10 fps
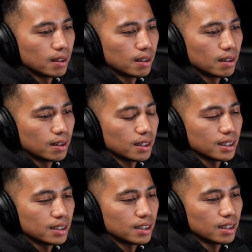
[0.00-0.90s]
this
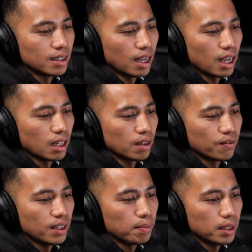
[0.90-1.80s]
is the
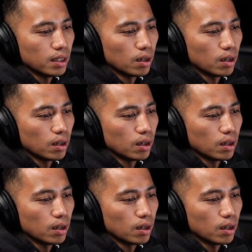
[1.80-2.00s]
LVPO